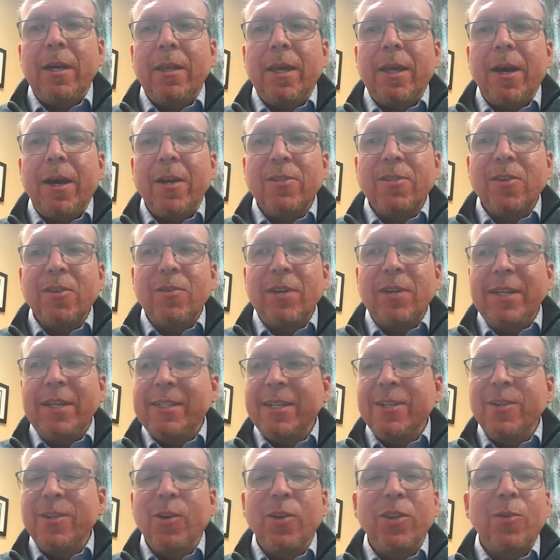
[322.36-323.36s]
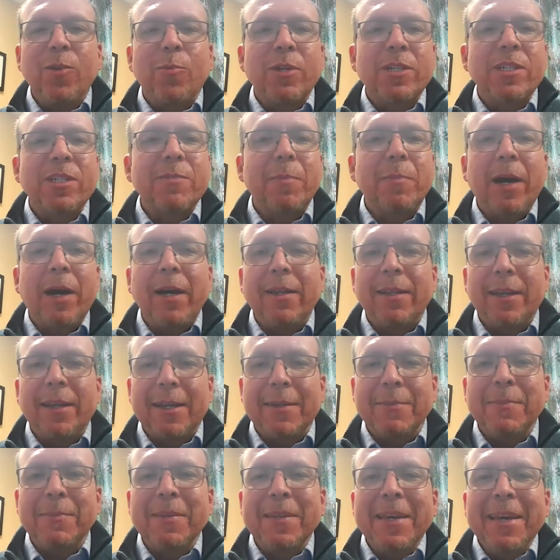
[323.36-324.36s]
they also need to know that we're
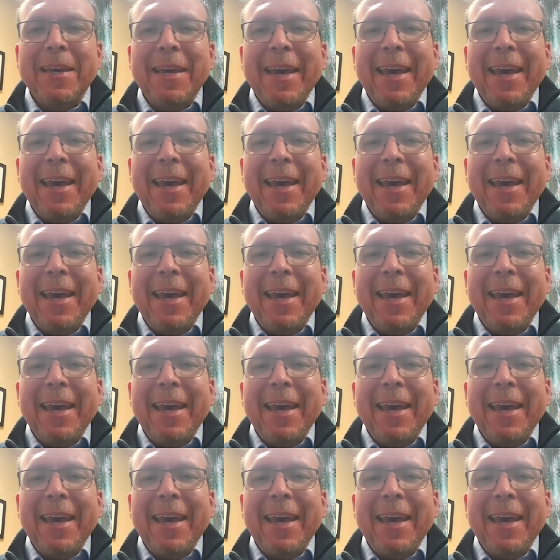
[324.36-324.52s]
smiling,